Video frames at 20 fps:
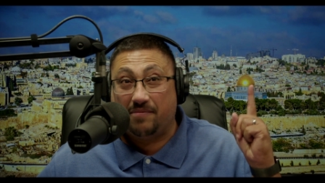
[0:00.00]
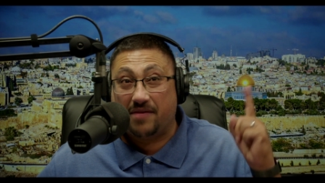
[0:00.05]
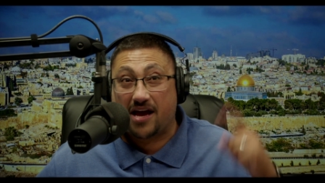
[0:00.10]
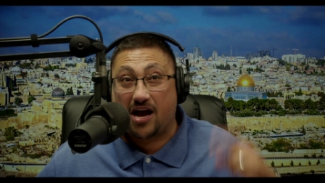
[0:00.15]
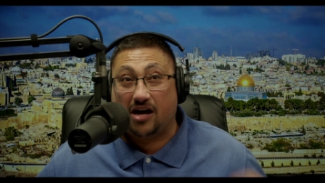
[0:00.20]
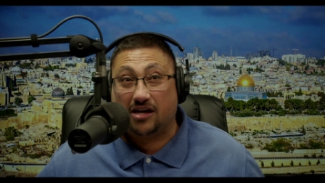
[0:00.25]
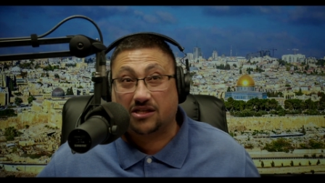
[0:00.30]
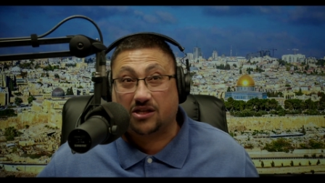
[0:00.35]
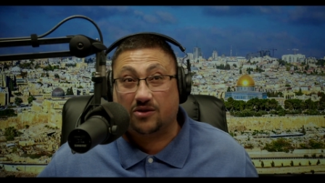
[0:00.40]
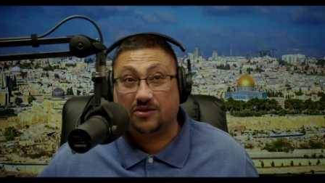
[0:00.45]
They
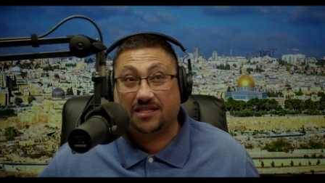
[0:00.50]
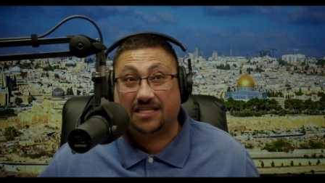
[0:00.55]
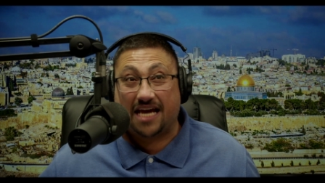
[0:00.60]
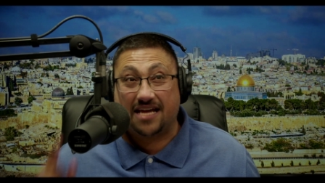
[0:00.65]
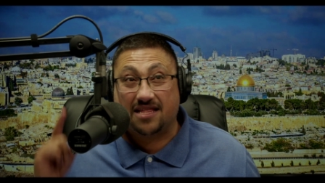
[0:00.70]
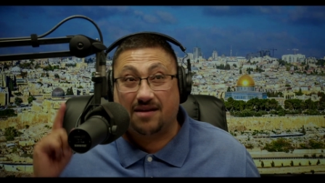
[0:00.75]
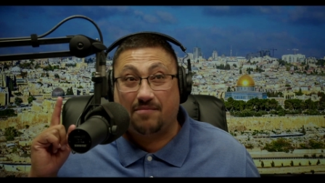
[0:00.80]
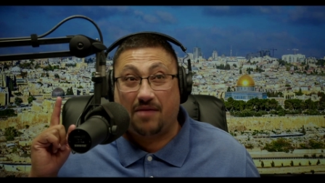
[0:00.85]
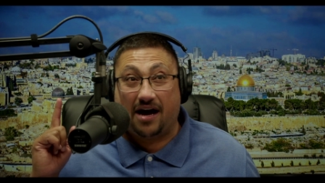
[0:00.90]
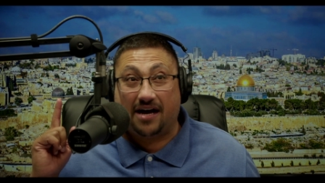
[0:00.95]
also say
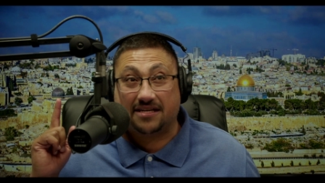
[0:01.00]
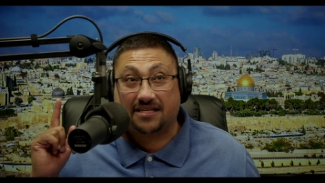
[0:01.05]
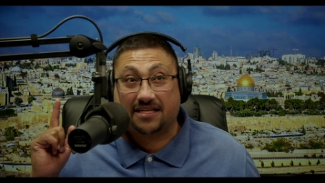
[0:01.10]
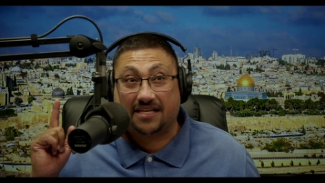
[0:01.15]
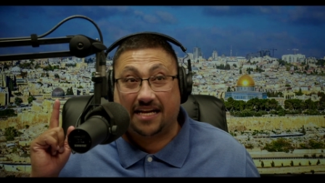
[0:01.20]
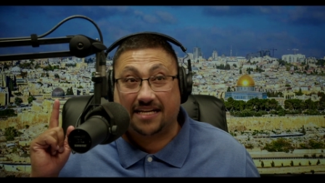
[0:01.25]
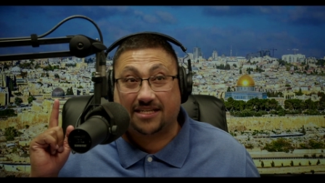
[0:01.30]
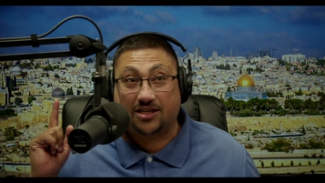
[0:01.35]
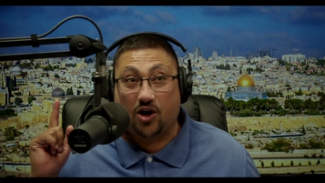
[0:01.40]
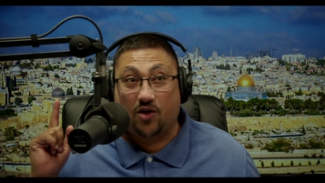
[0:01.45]
the mosque
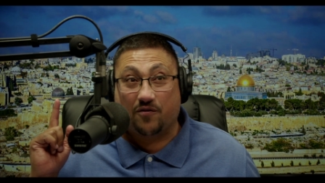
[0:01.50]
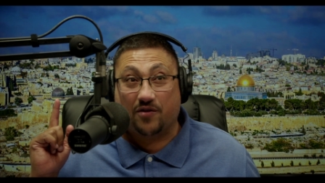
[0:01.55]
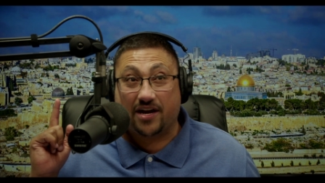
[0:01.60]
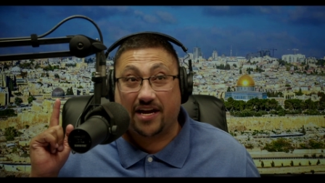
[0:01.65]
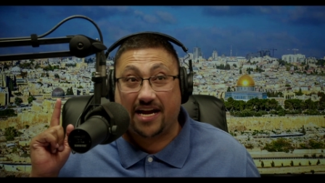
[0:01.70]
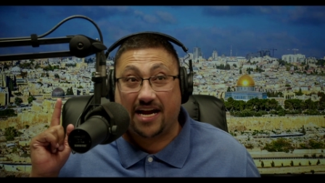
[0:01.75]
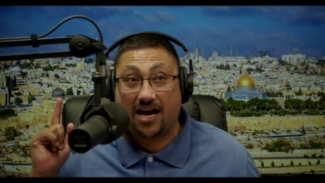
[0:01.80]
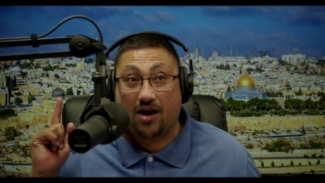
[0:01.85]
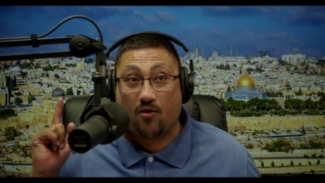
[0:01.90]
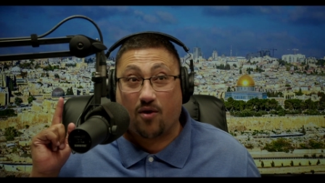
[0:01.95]
that's over
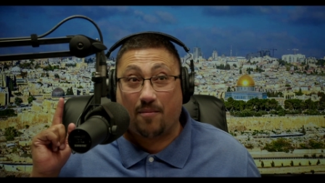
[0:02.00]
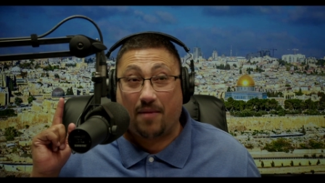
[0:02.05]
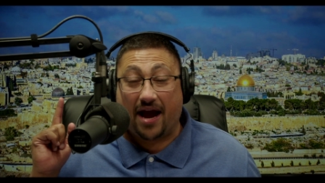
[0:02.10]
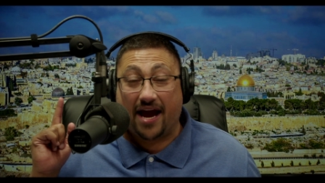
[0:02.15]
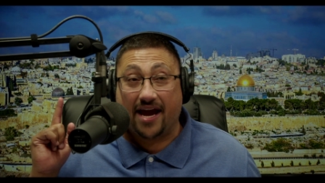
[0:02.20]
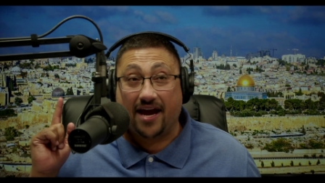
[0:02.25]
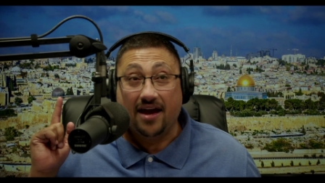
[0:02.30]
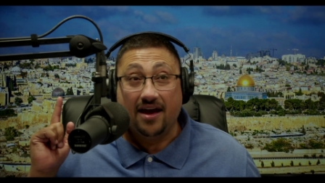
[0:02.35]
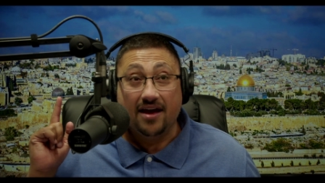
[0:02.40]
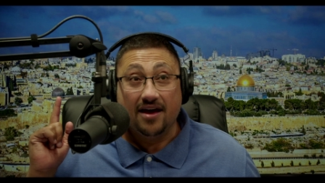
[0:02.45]
here where
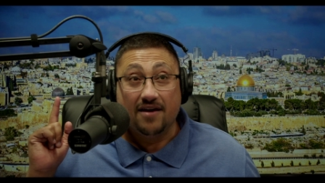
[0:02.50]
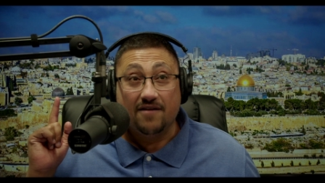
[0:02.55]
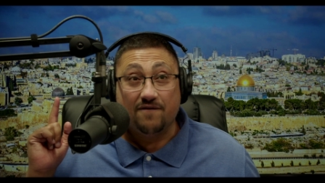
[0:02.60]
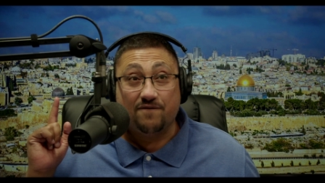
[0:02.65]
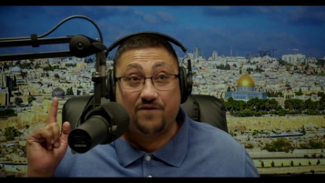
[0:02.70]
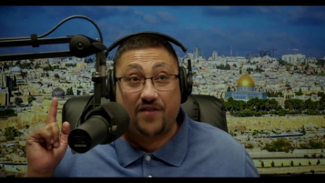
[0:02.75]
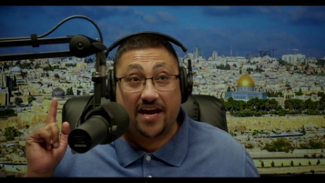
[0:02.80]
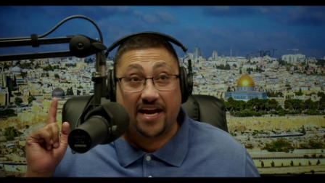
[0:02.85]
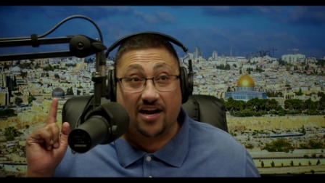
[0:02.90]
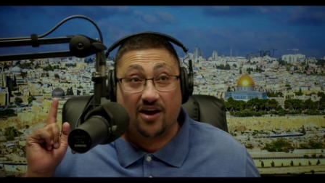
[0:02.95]
my
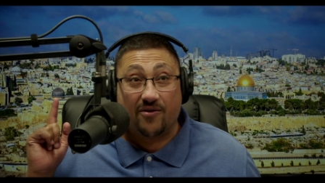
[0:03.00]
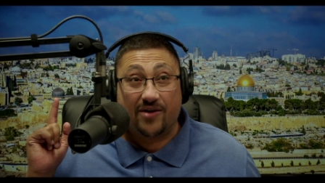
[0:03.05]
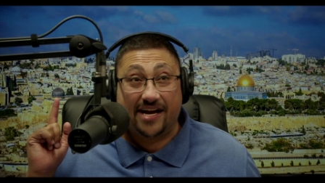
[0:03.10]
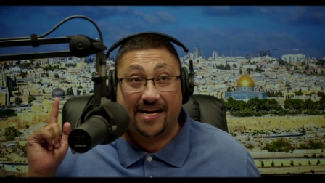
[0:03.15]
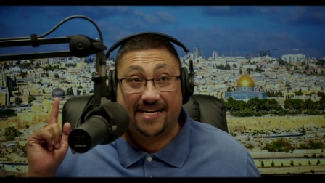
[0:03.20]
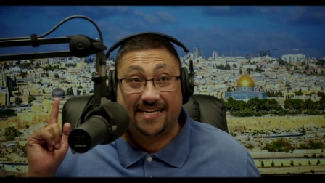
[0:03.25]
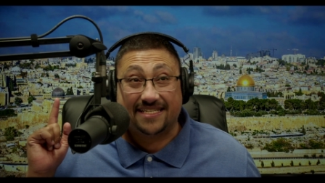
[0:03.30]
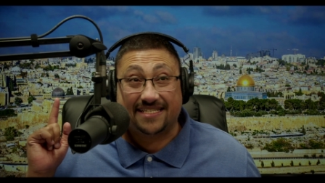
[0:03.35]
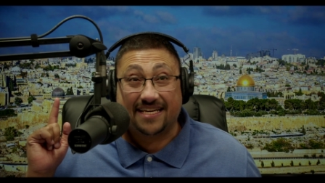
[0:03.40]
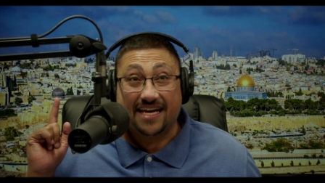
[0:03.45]
finger
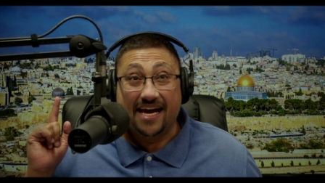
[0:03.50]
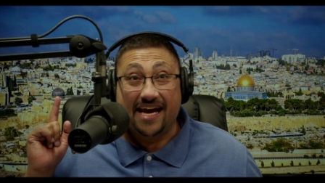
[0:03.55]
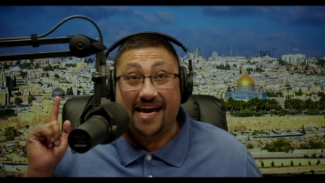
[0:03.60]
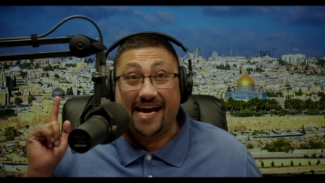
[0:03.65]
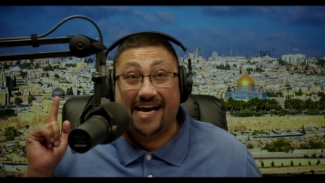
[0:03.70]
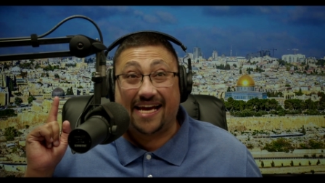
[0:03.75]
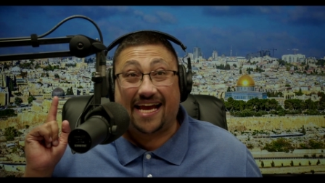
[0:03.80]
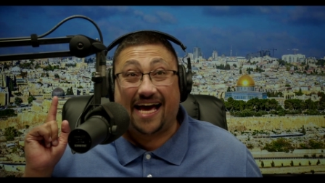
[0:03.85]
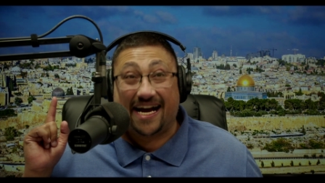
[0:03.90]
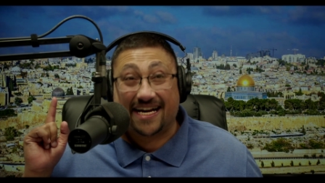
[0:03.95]
is,
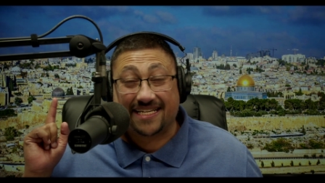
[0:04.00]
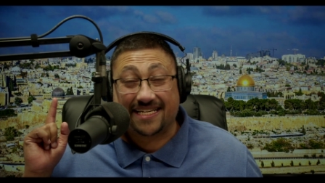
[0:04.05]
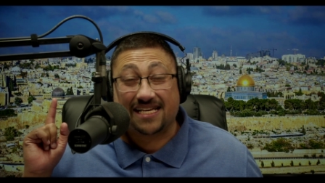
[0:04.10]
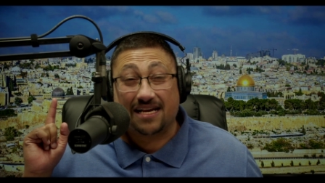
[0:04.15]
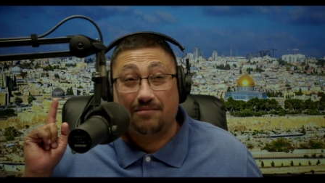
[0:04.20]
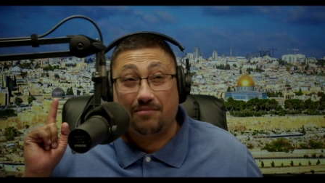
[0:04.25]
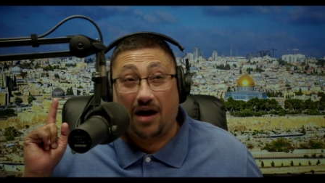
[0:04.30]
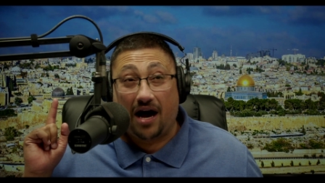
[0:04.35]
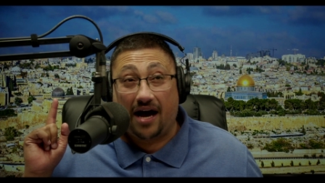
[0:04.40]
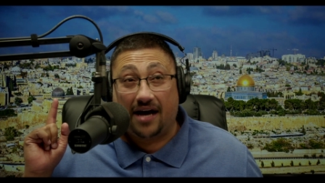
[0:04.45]
El
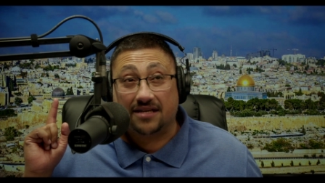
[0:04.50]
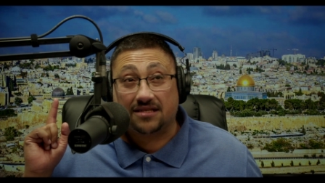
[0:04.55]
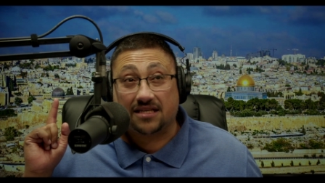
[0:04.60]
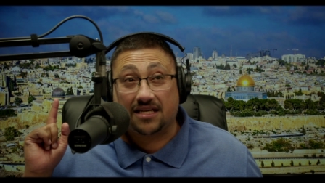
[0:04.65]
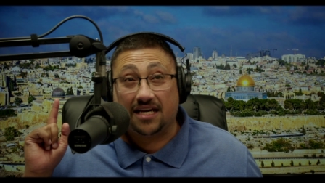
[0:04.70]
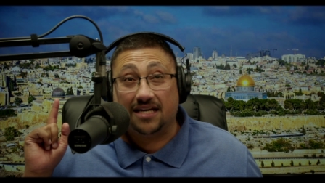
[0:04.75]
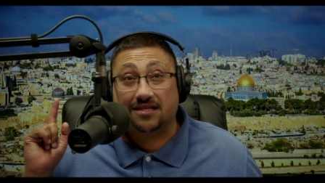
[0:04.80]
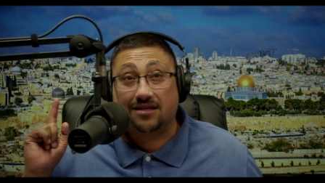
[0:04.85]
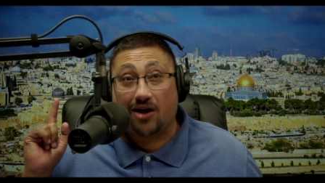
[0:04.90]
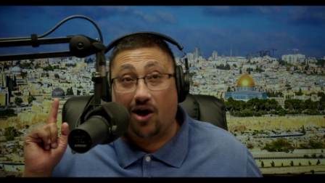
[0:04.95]
Aqsa
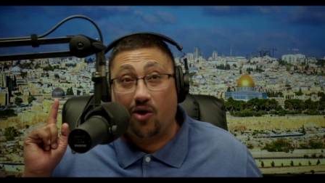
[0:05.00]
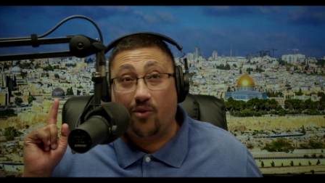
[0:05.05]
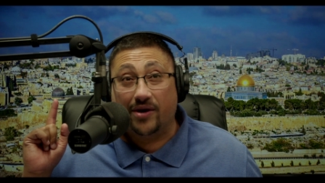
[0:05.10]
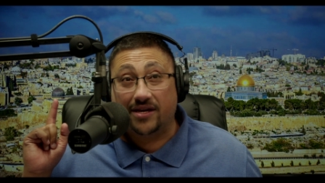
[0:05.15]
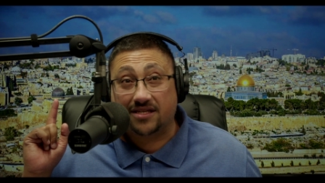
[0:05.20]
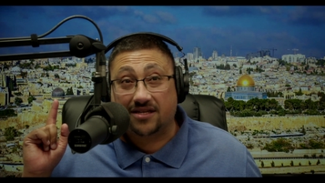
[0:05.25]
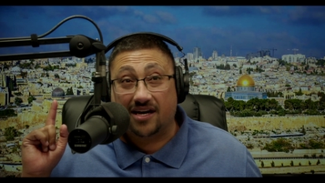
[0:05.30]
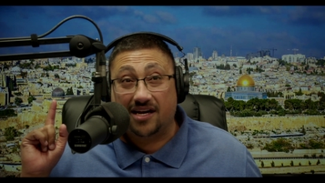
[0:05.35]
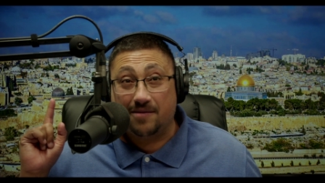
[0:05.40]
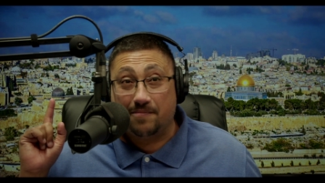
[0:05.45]
Mosque, is
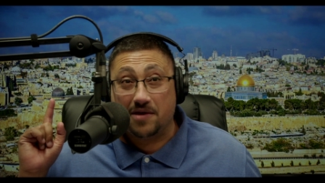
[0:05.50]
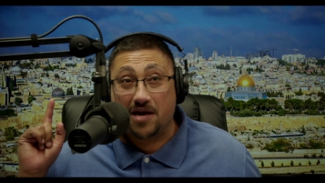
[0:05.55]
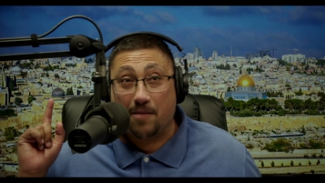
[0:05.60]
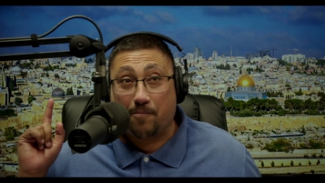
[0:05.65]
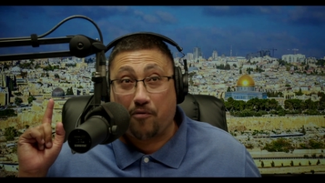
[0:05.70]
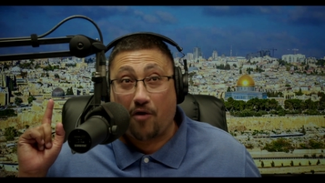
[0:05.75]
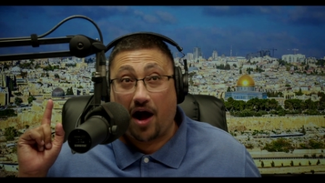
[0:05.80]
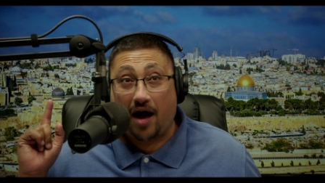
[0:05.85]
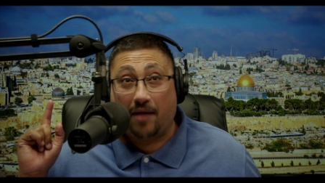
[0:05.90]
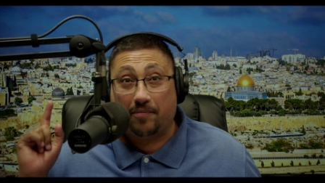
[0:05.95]
always going to be a
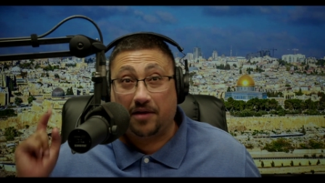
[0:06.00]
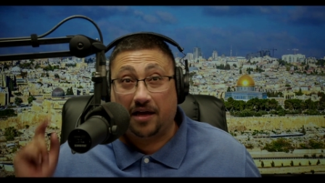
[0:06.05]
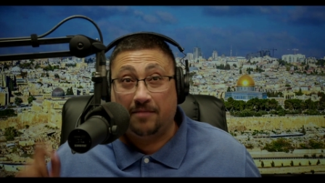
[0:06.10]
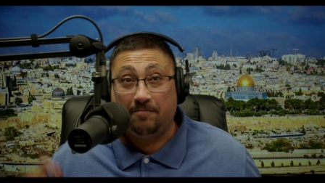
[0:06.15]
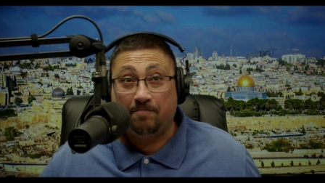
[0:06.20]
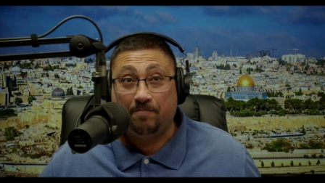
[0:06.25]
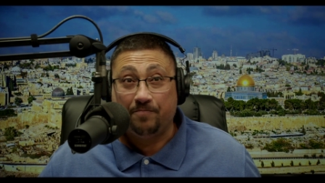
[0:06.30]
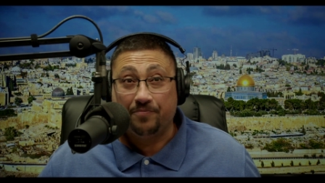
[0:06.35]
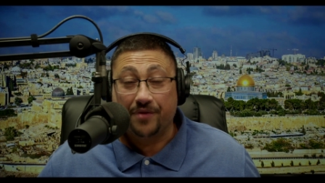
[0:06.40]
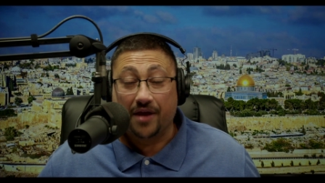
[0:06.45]
problem.